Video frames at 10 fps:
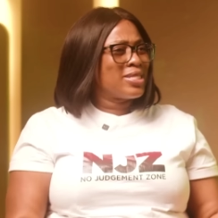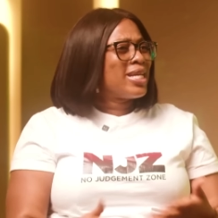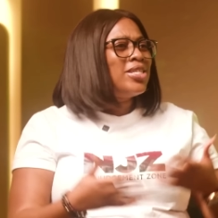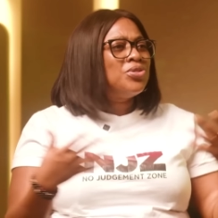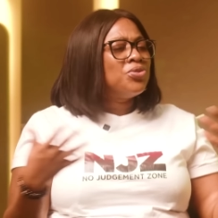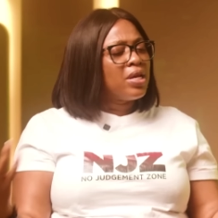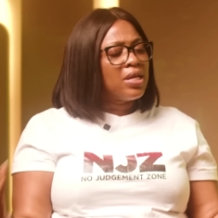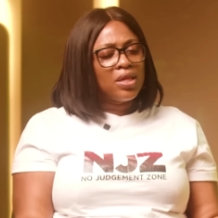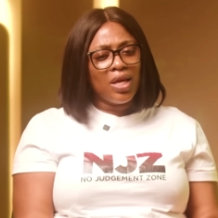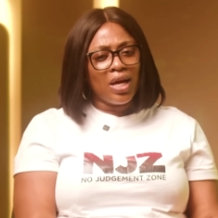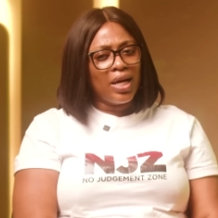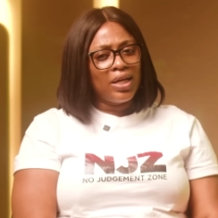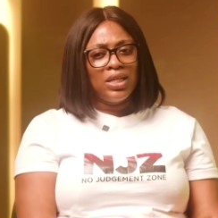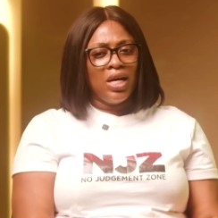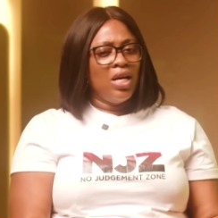didn't know anything.
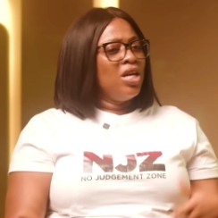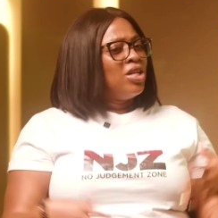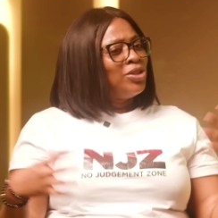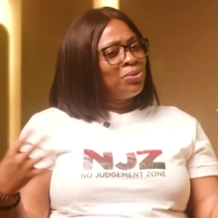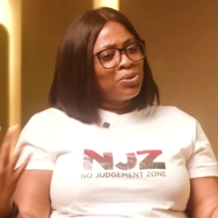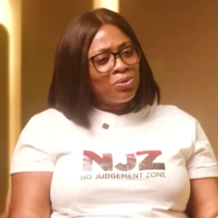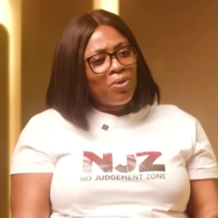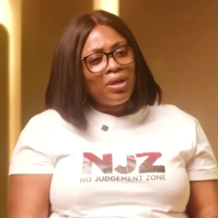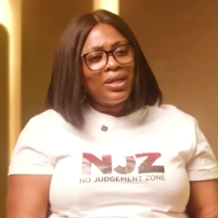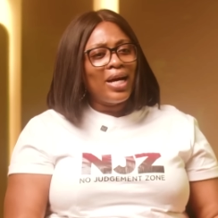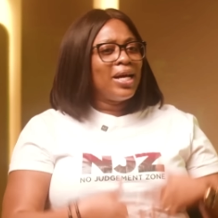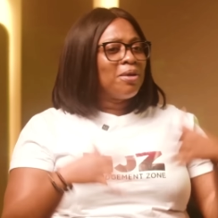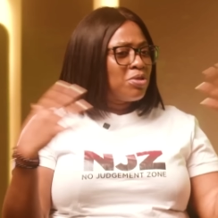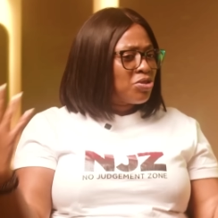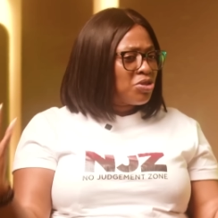And she was the one that
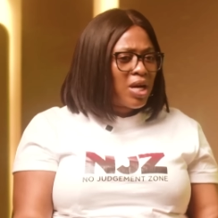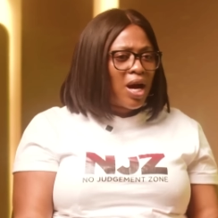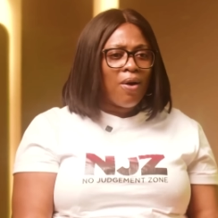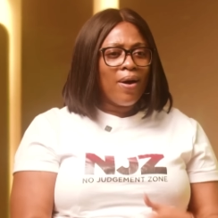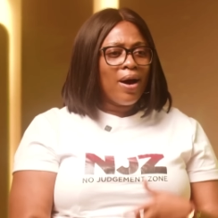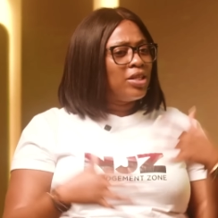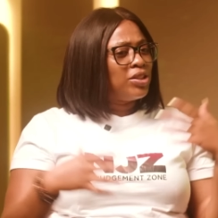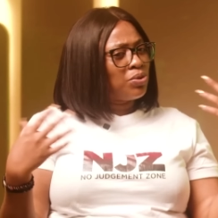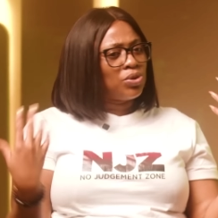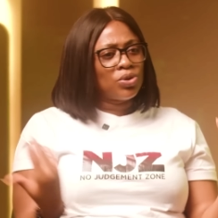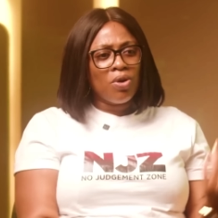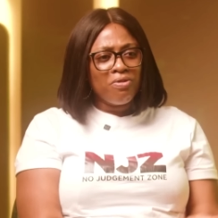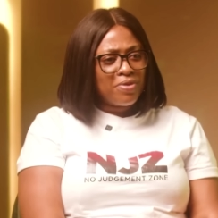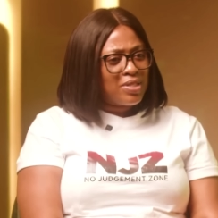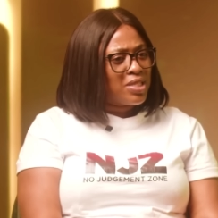helped me to shower, and she was just
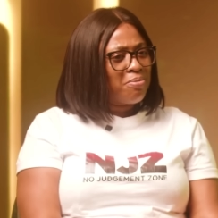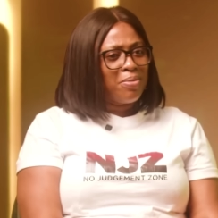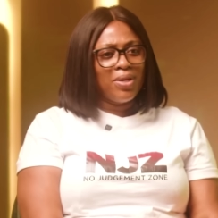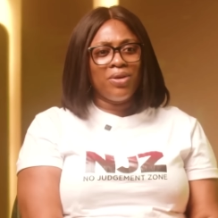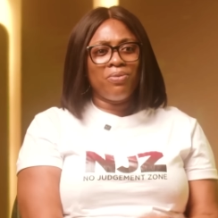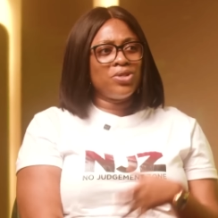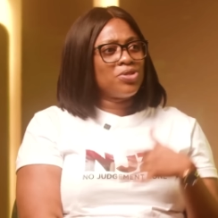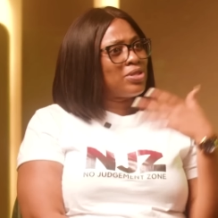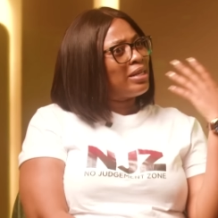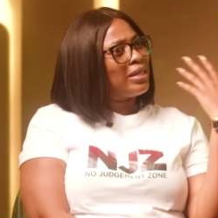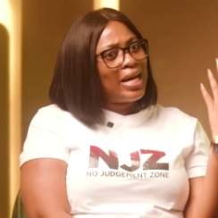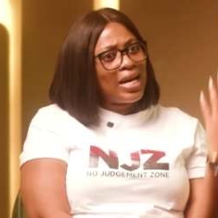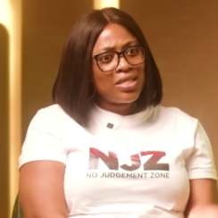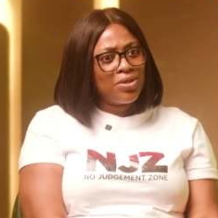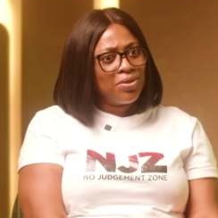comforting me. We were just
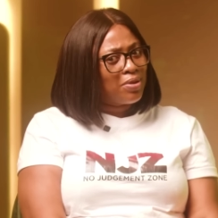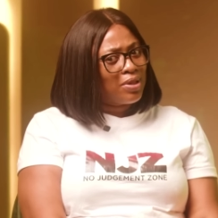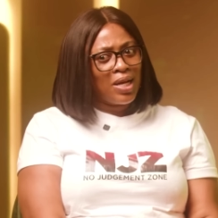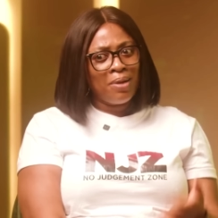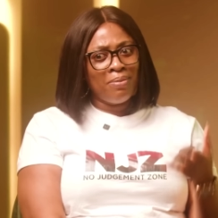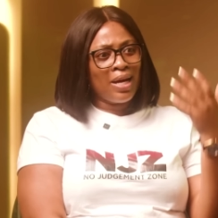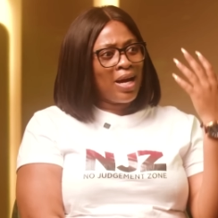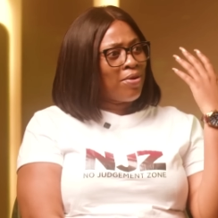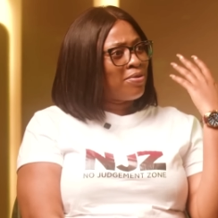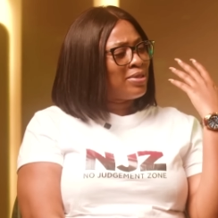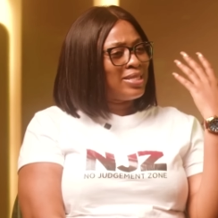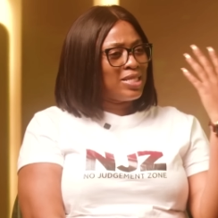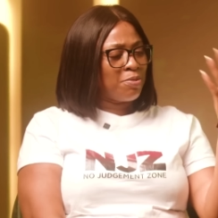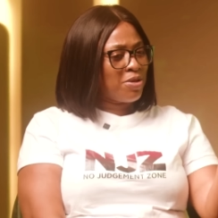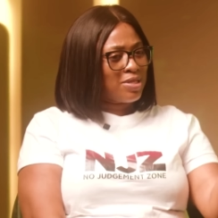analyzing the whole thing. And I'm like, how could
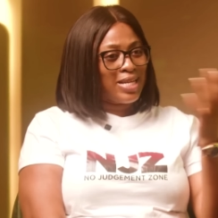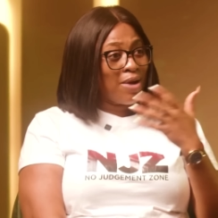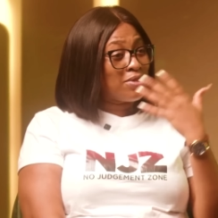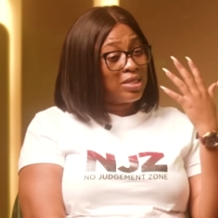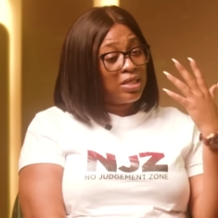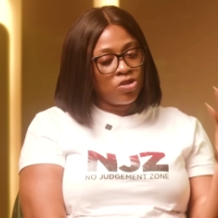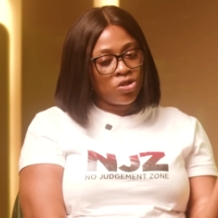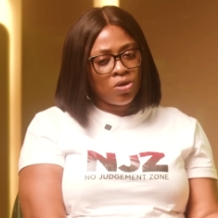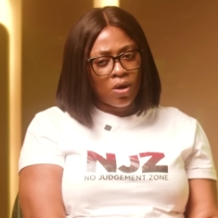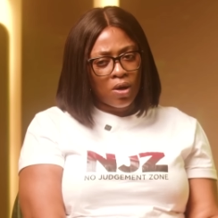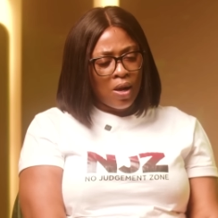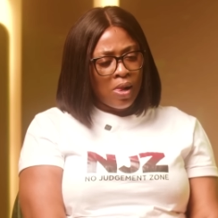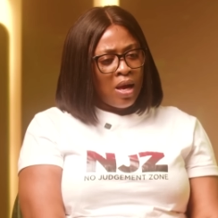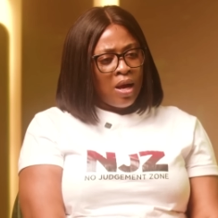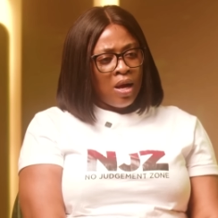this person? I was still in shock,
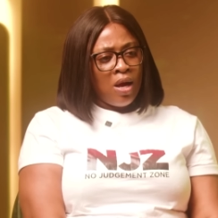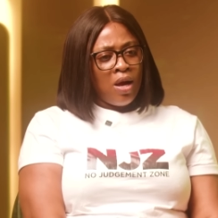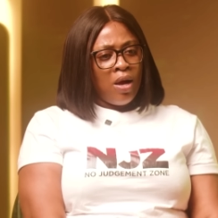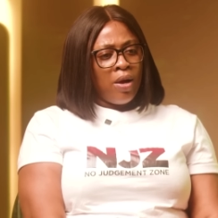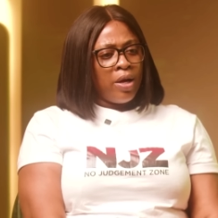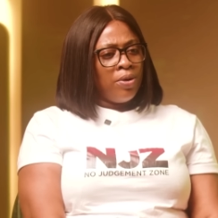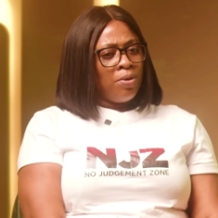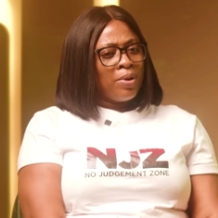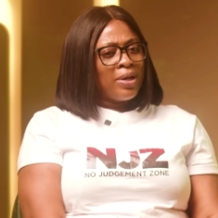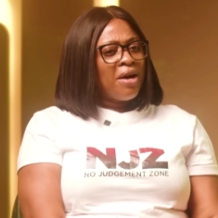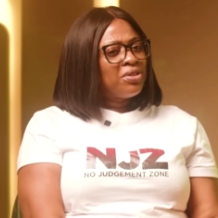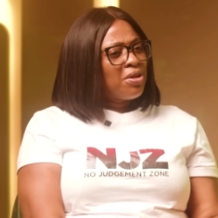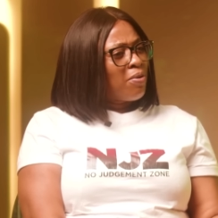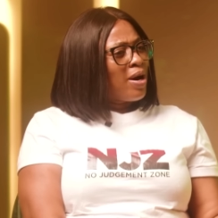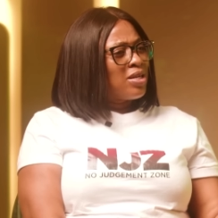you know. But after
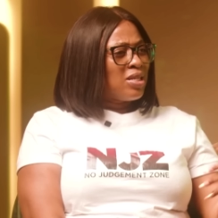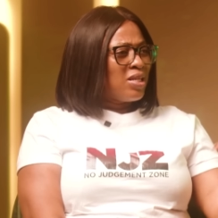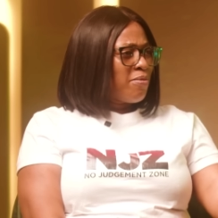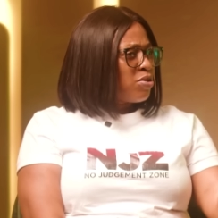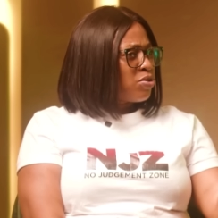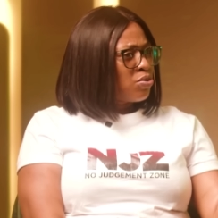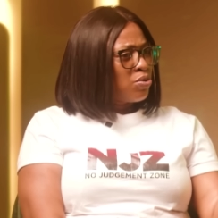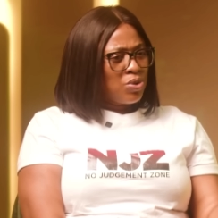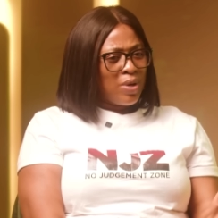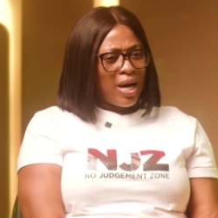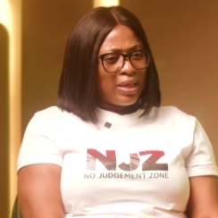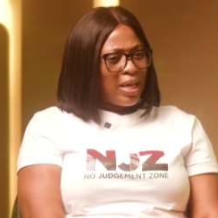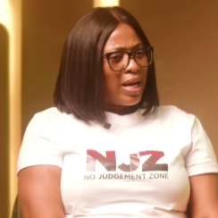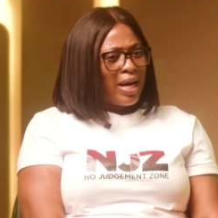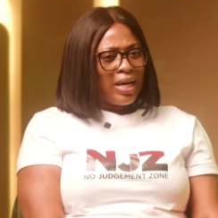a while, she led me to go do her
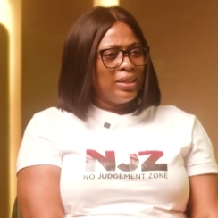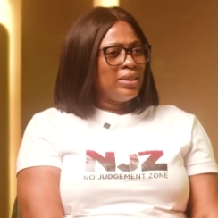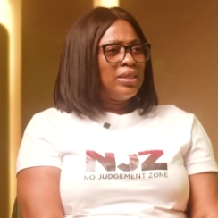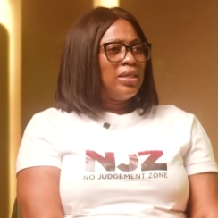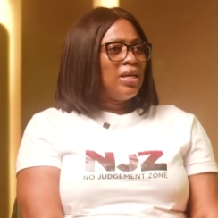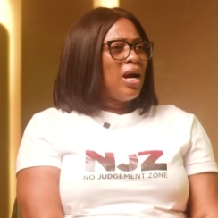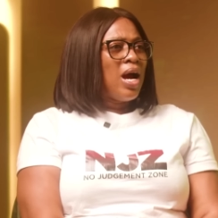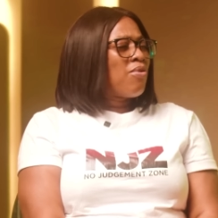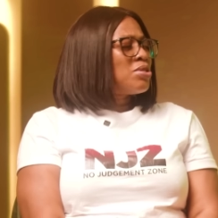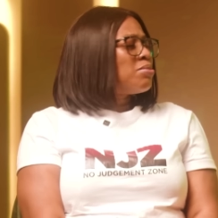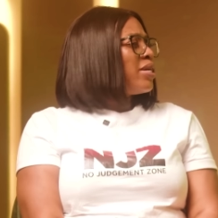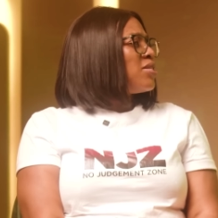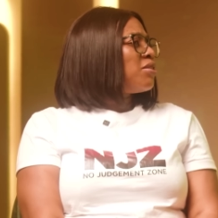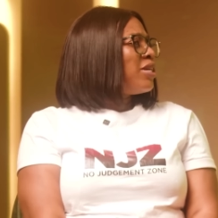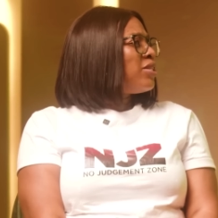thing, and I wasn't
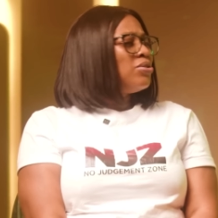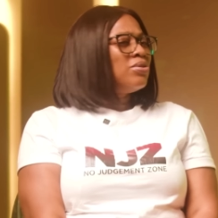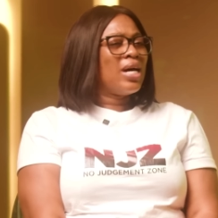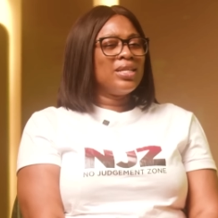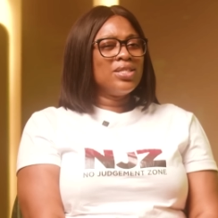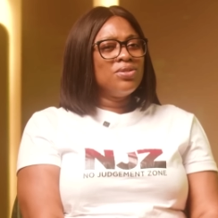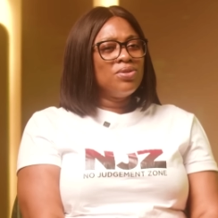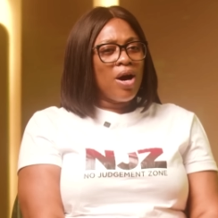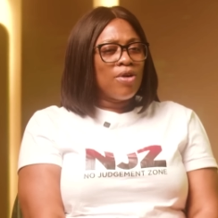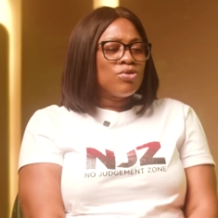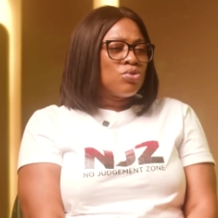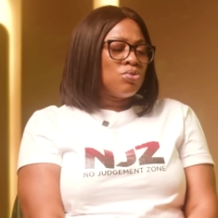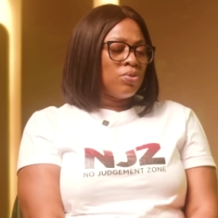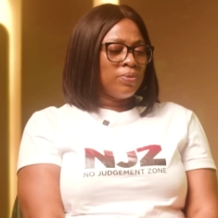myself. I didn't know how to